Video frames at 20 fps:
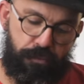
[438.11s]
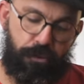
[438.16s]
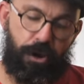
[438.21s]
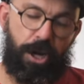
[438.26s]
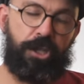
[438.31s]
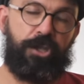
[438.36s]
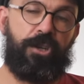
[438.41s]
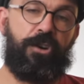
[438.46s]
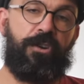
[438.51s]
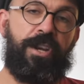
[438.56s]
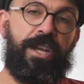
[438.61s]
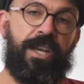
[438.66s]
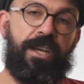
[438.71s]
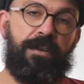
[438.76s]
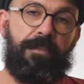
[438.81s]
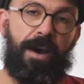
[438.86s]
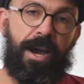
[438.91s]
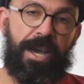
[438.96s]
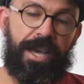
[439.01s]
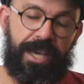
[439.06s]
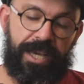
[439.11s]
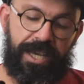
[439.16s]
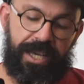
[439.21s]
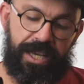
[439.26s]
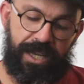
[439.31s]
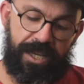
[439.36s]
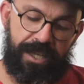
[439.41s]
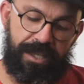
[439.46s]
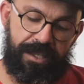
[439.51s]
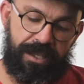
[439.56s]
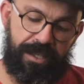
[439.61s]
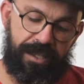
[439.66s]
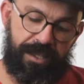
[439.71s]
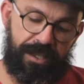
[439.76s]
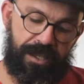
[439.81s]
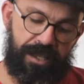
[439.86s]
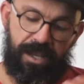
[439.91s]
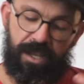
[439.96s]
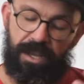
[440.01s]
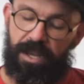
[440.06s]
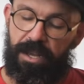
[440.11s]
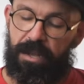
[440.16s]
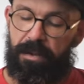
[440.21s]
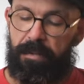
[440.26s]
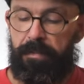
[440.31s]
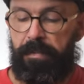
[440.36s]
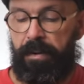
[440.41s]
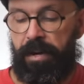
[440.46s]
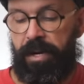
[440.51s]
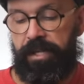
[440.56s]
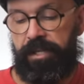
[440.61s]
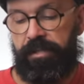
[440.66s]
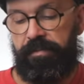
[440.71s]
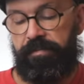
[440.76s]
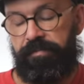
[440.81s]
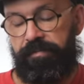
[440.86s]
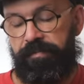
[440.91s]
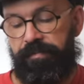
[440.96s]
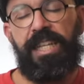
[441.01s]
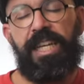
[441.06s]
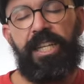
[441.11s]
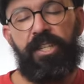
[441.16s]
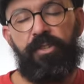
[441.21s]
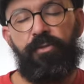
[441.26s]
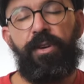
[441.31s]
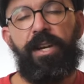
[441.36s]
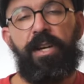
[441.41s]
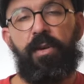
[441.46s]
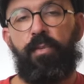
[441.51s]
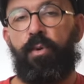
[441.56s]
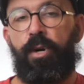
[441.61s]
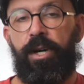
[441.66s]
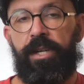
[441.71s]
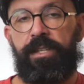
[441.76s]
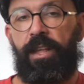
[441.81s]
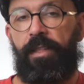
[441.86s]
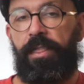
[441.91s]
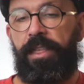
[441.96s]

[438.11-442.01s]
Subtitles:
pressuring my Achilles, but it really works.